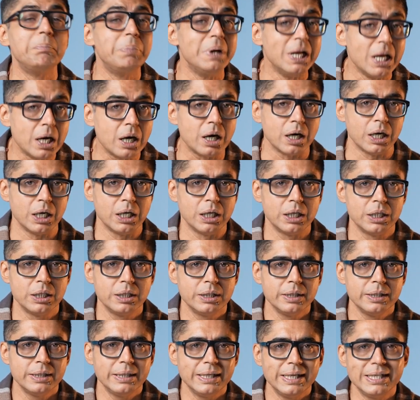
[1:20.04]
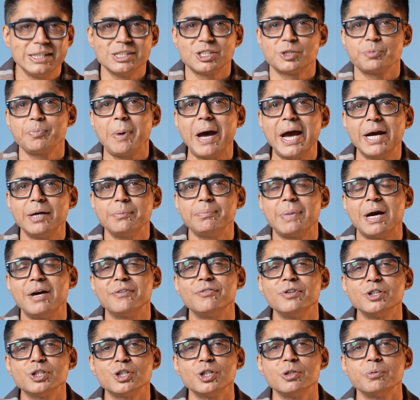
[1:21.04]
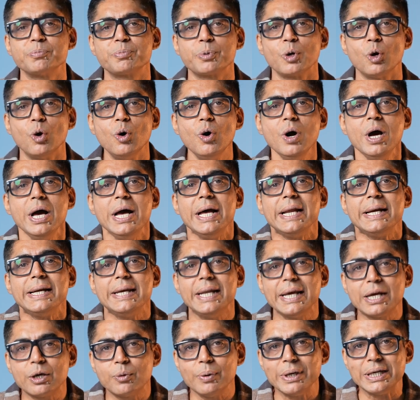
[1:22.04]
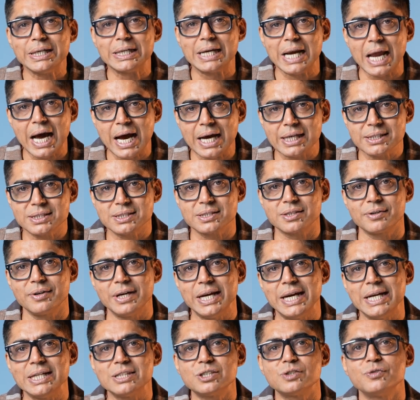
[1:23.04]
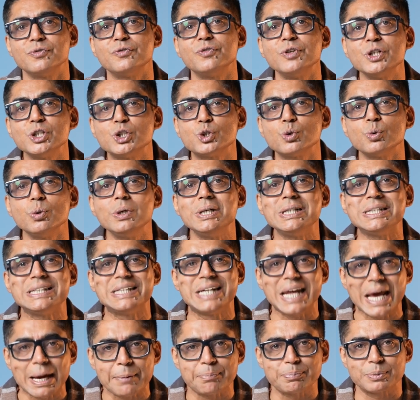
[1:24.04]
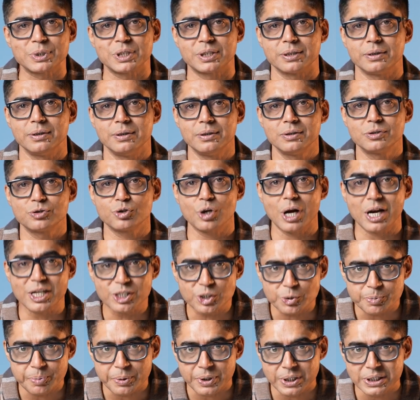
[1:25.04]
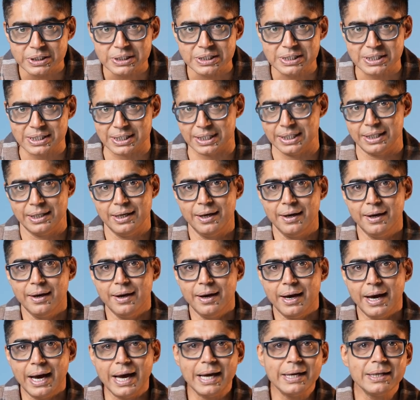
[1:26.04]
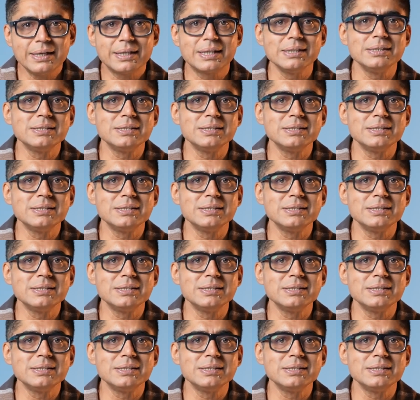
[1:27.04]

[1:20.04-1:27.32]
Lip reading: blur. Inspired by Vision Pro, Liquid Glass creates visual depth, transparency, and